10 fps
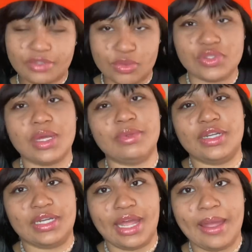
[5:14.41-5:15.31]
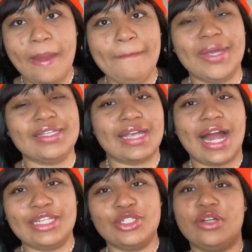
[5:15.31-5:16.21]
do something today. Because
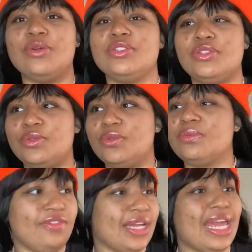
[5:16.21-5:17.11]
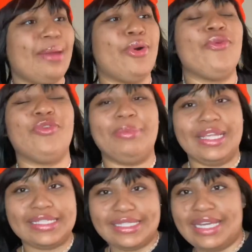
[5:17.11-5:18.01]
I chose to, you know, I came home from
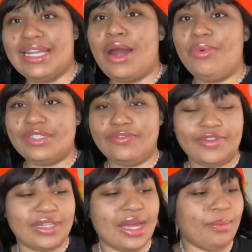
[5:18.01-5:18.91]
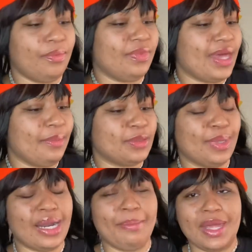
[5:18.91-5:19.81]
being sick and I wasn't feeling that much
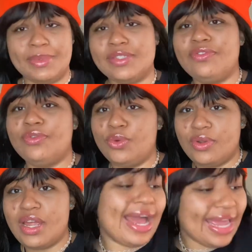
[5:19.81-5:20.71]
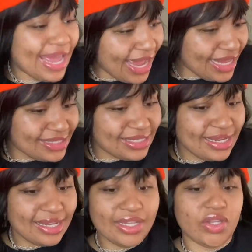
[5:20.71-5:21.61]
better. I made me some food. I ate,
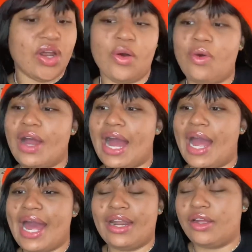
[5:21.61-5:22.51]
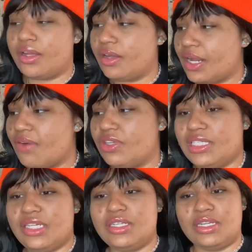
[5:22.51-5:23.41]
you know, I had a good
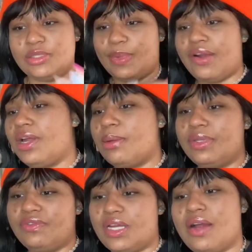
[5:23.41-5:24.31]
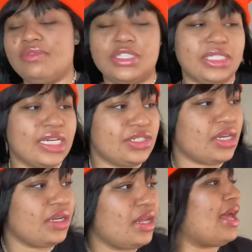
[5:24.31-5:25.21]
conversation, an inspiring, uplifting
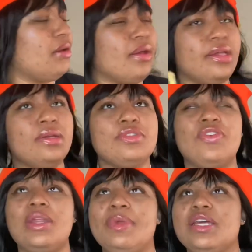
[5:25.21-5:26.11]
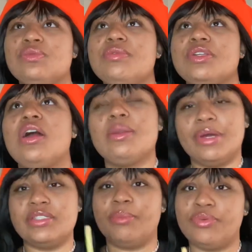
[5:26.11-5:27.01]
conversation. And it was funny because we were talking
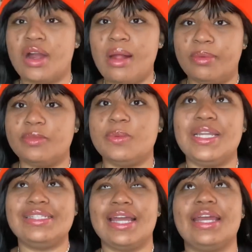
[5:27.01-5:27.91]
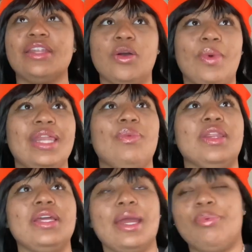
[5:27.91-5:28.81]
about some problems, but it's like the way that
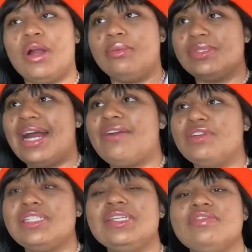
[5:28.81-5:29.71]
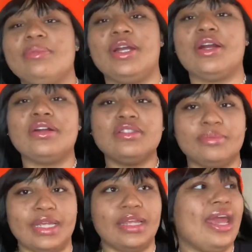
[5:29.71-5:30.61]
we look at problems, I received some
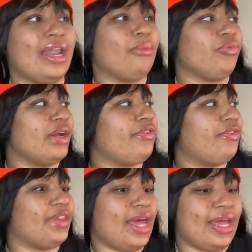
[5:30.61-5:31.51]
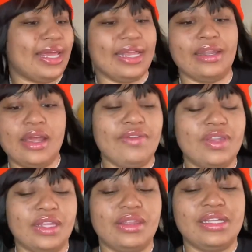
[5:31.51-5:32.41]
encouragement and I'm grateful for that. And
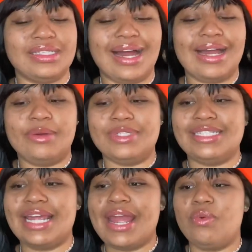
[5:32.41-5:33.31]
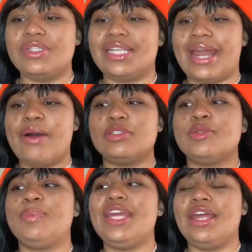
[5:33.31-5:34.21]
even the things I was saying was like, I was
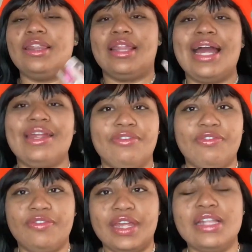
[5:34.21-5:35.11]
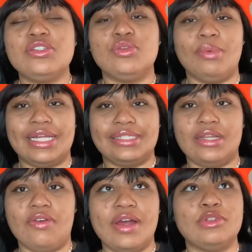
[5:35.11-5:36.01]
speaking life into
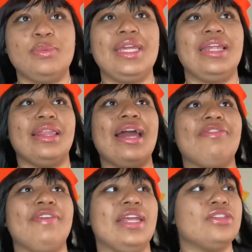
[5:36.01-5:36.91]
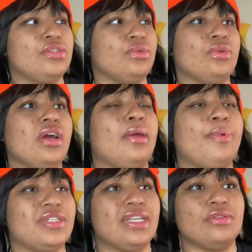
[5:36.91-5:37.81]
myself. I was speaking life into the
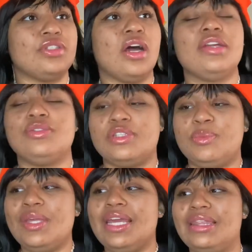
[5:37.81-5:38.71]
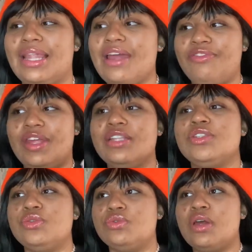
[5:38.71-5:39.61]
person I was talking to. I was speaking life into